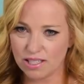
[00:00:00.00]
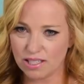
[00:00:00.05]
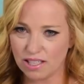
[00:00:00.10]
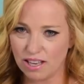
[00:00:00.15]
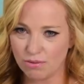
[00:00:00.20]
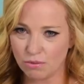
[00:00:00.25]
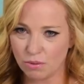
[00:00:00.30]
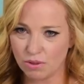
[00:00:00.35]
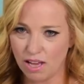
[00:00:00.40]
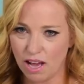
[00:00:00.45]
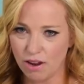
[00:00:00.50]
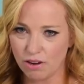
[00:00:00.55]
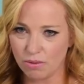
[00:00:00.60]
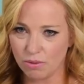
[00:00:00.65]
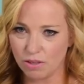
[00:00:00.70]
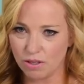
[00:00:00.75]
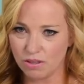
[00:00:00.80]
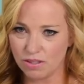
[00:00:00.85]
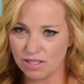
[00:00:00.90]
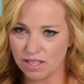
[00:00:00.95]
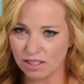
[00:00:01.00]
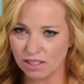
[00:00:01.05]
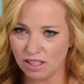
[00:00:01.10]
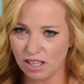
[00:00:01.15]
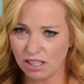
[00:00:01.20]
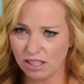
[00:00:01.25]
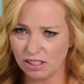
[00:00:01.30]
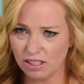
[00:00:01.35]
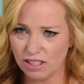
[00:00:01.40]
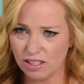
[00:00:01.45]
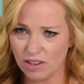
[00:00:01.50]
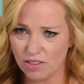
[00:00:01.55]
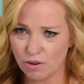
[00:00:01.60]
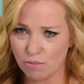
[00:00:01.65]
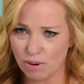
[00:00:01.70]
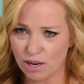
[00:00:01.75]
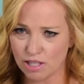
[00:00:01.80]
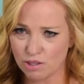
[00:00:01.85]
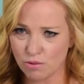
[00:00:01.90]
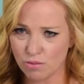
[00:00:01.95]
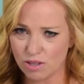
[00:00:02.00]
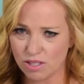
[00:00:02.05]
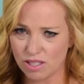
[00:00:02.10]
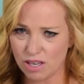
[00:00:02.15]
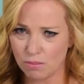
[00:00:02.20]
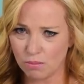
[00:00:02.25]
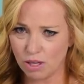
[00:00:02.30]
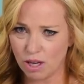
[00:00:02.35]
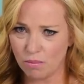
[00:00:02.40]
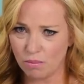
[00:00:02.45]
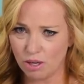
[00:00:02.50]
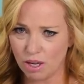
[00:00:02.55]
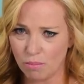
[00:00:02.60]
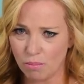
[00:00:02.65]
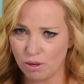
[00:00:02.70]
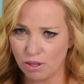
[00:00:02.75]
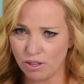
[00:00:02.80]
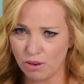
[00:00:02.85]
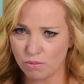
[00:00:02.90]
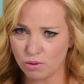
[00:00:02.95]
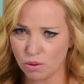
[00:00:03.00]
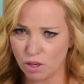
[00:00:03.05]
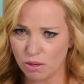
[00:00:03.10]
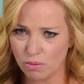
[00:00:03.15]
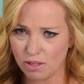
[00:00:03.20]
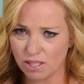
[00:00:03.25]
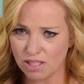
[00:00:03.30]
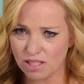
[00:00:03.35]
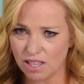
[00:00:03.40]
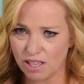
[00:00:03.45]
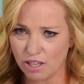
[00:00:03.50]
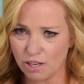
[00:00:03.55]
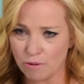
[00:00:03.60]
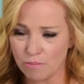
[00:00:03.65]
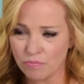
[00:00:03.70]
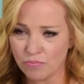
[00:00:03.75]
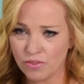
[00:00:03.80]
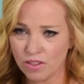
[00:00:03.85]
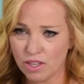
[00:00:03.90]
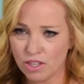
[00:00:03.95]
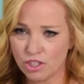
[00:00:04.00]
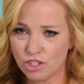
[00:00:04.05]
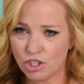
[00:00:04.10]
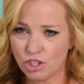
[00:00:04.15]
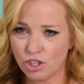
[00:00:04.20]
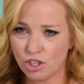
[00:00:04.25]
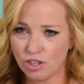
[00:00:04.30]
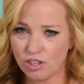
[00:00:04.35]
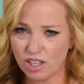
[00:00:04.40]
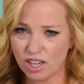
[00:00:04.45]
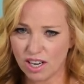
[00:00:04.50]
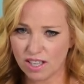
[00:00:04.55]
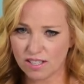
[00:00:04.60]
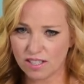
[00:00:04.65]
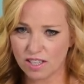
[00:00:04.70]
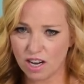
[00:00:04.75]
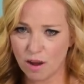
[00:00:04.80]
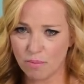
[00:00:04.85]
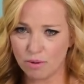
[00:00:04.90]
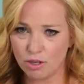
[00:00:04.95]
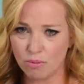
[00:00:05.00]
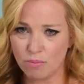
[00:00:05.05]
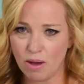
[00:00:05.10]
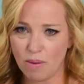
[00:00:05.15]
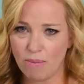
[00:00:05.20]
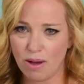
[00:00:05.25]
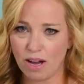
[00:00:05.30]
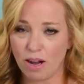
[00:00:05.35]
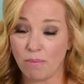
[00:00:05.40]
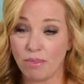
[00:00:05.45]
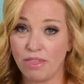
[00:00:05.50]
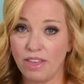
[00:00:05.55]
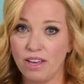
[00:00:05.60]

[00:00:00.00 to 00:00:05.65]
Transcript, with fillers: left without him, and you said luckily another bus from the same company pulled up 20 minutes later, took you to the next stop, and you met back up.